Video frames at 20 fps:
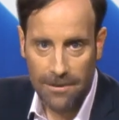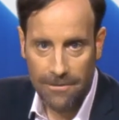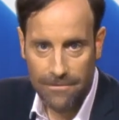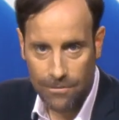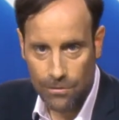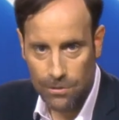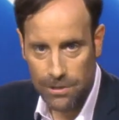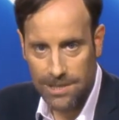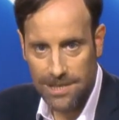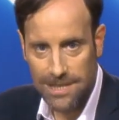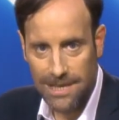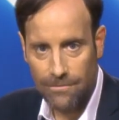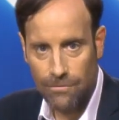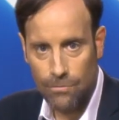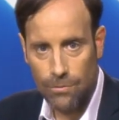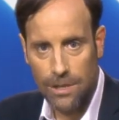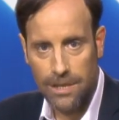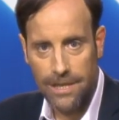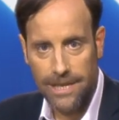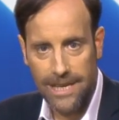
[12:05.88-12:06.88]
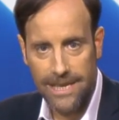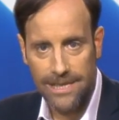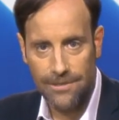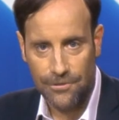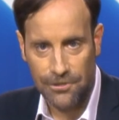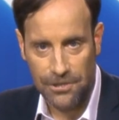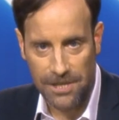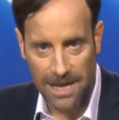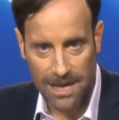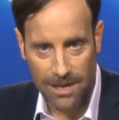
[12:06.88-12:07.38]
for several
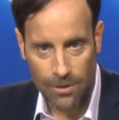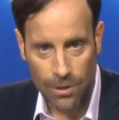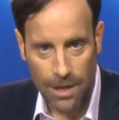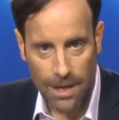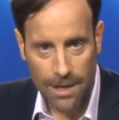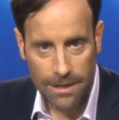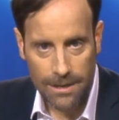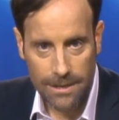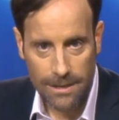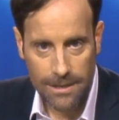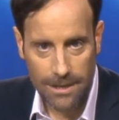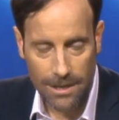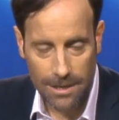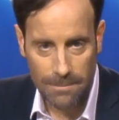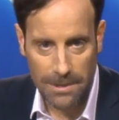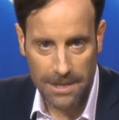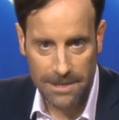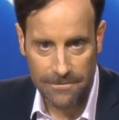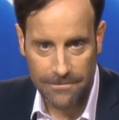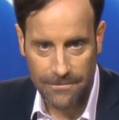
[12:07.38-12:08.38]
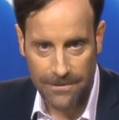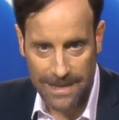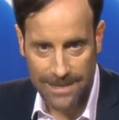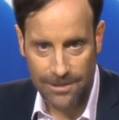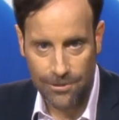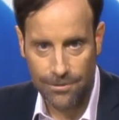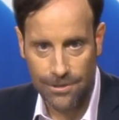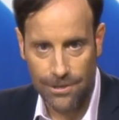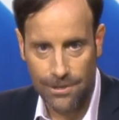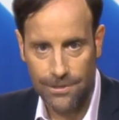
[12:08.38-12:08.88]
years now, car
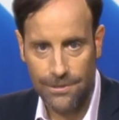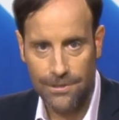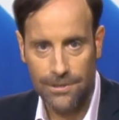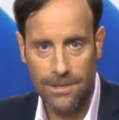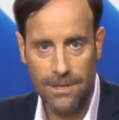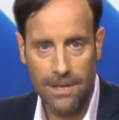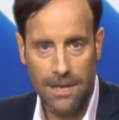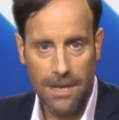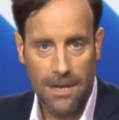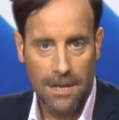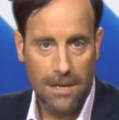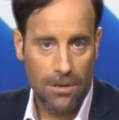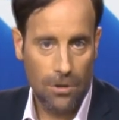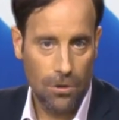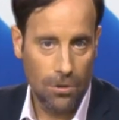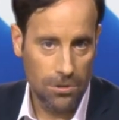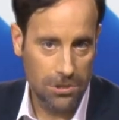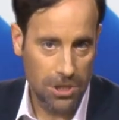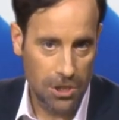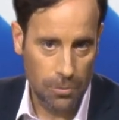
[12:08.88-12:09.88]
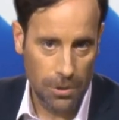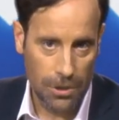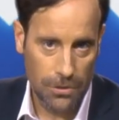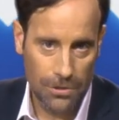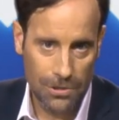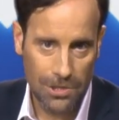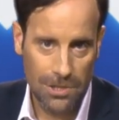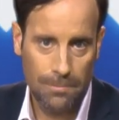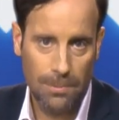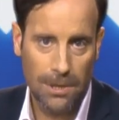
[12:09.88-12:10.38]
manufacturers, also
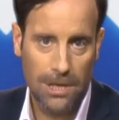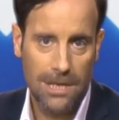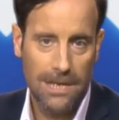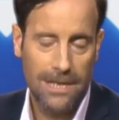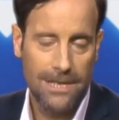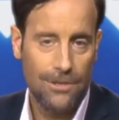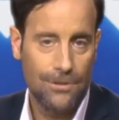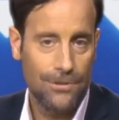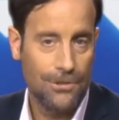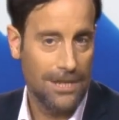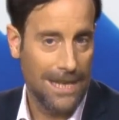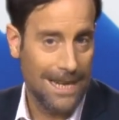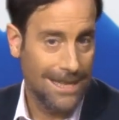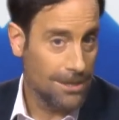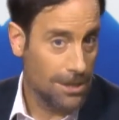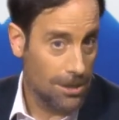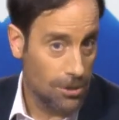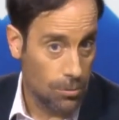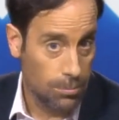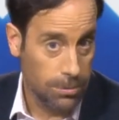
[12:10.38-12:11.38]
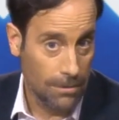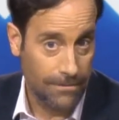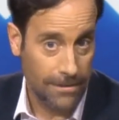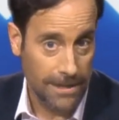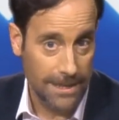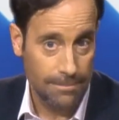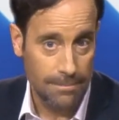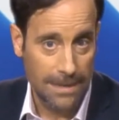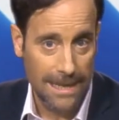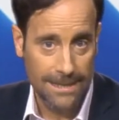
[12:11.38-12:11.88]
other suppliers and global
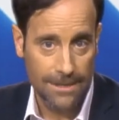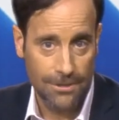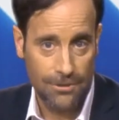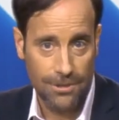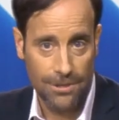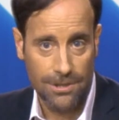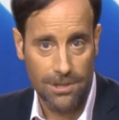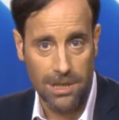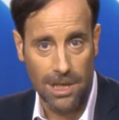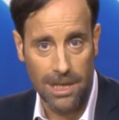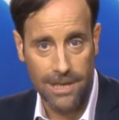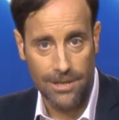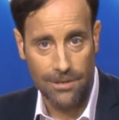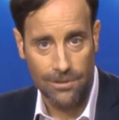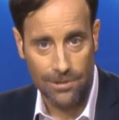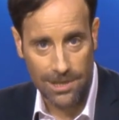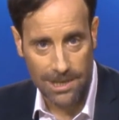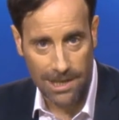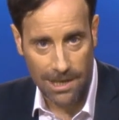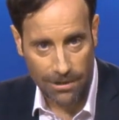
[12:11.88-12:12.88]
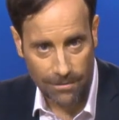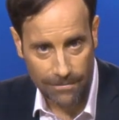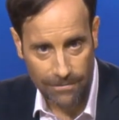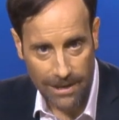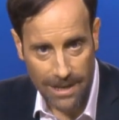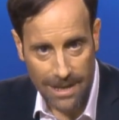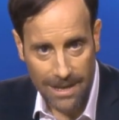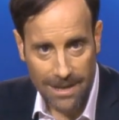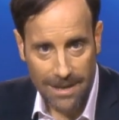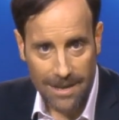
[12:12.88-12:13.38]
fleet managers like
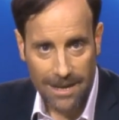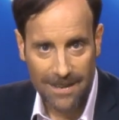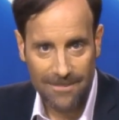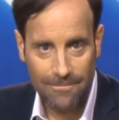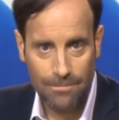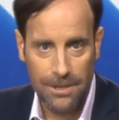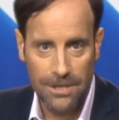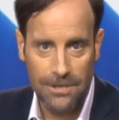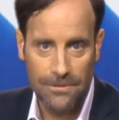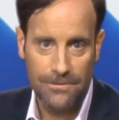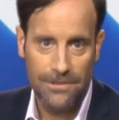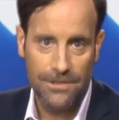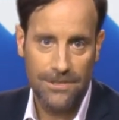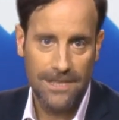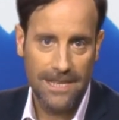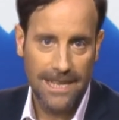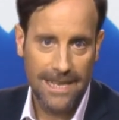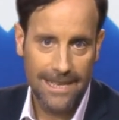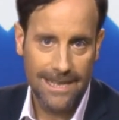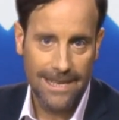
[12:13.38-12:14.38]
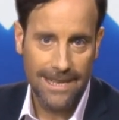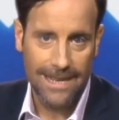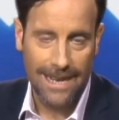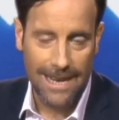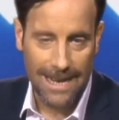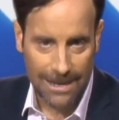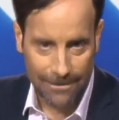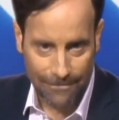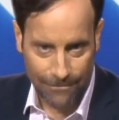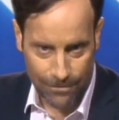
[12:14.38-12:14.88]
yourself have been undertaking
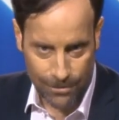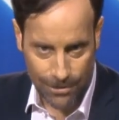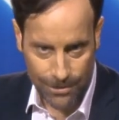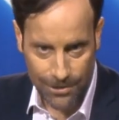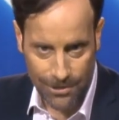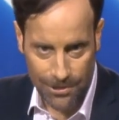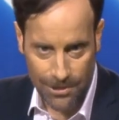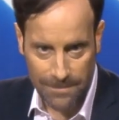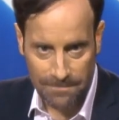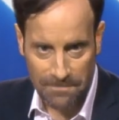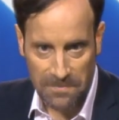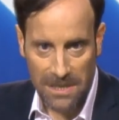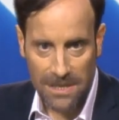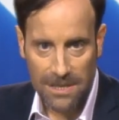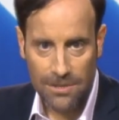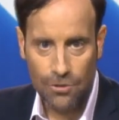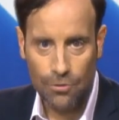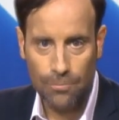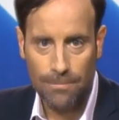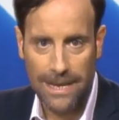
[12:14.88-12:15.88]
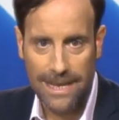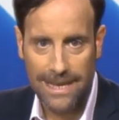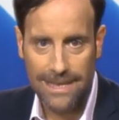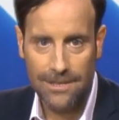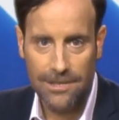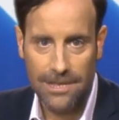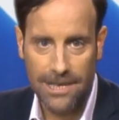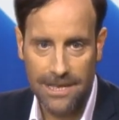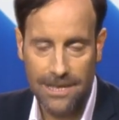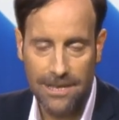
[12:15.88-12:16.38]
efforts to
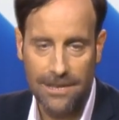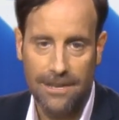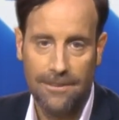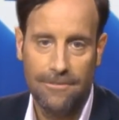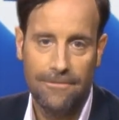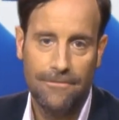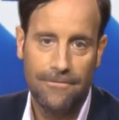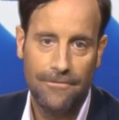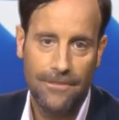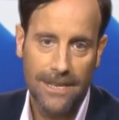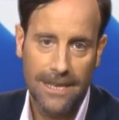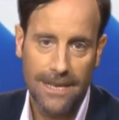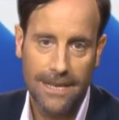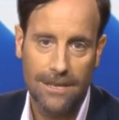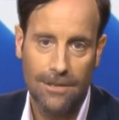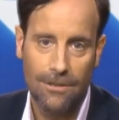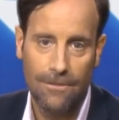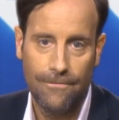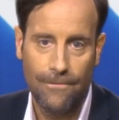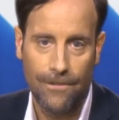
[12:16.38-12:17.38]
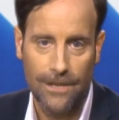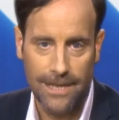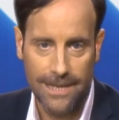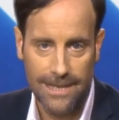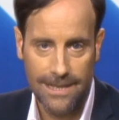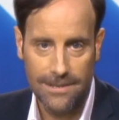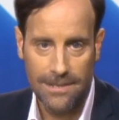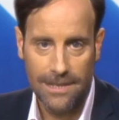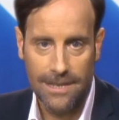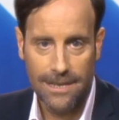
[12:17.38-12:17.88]
make their vehicle
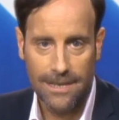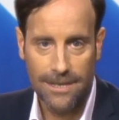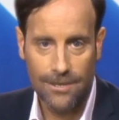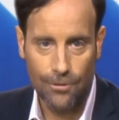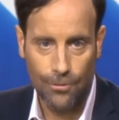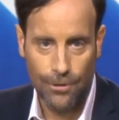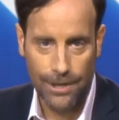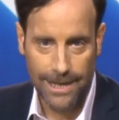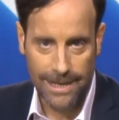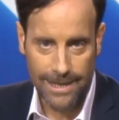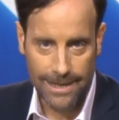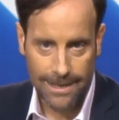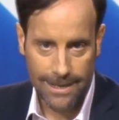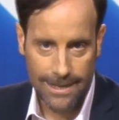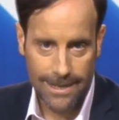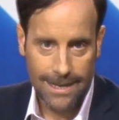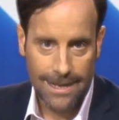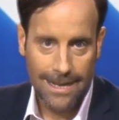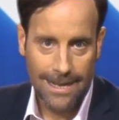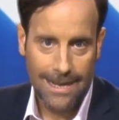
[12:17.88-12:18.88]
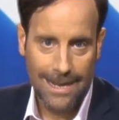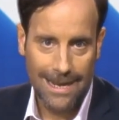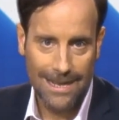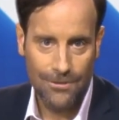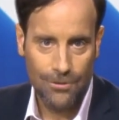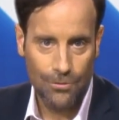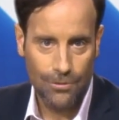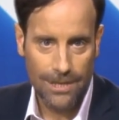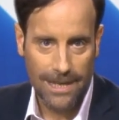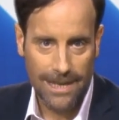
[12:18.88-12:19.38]
fleet green
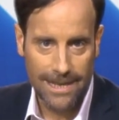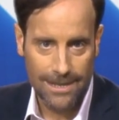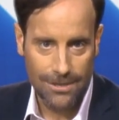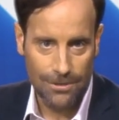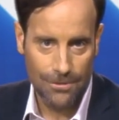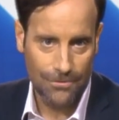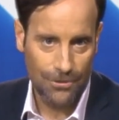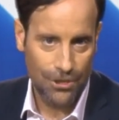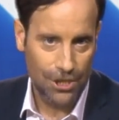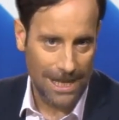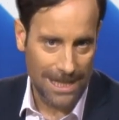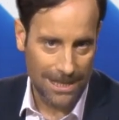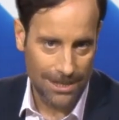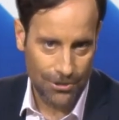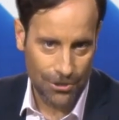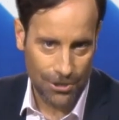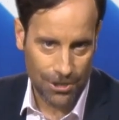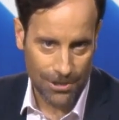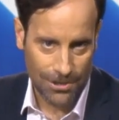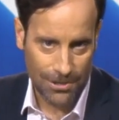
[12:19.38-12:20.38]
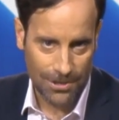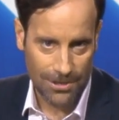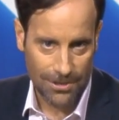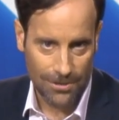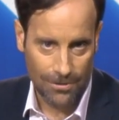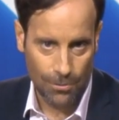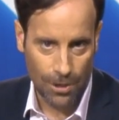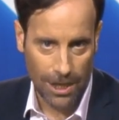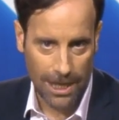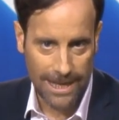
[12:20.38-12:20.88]
and to take on challenges
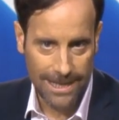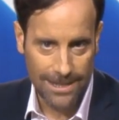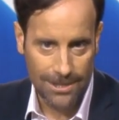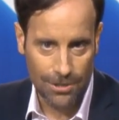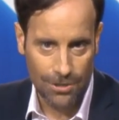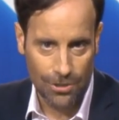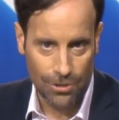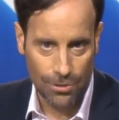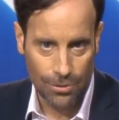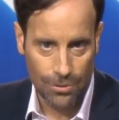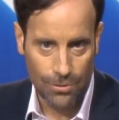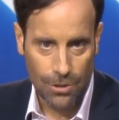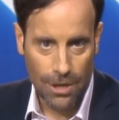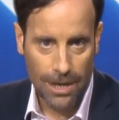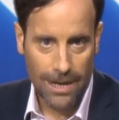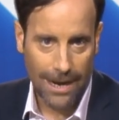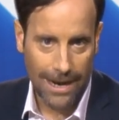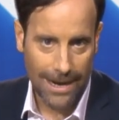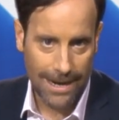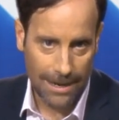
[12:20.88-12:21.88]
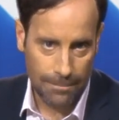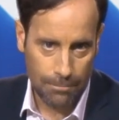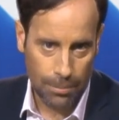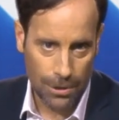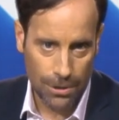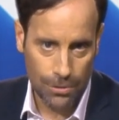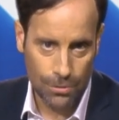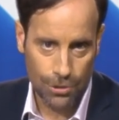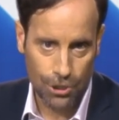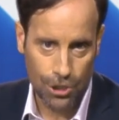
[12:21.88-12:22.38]
related to air
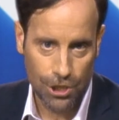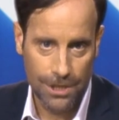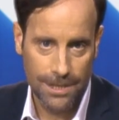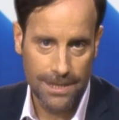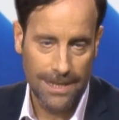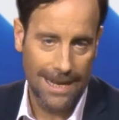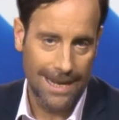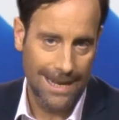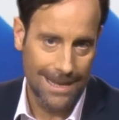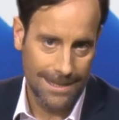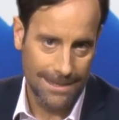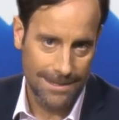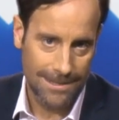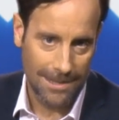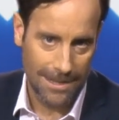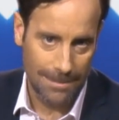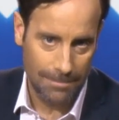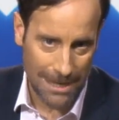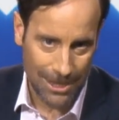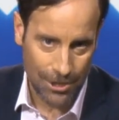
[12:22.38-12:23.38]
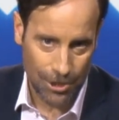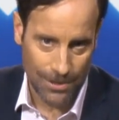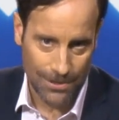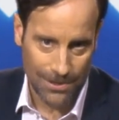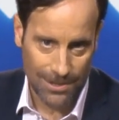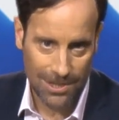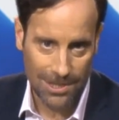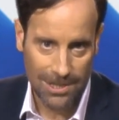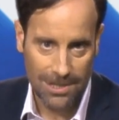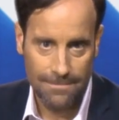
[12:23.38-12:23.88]
pollution and
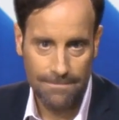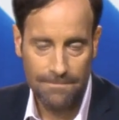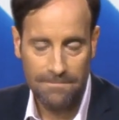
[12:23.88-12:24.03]
emissions.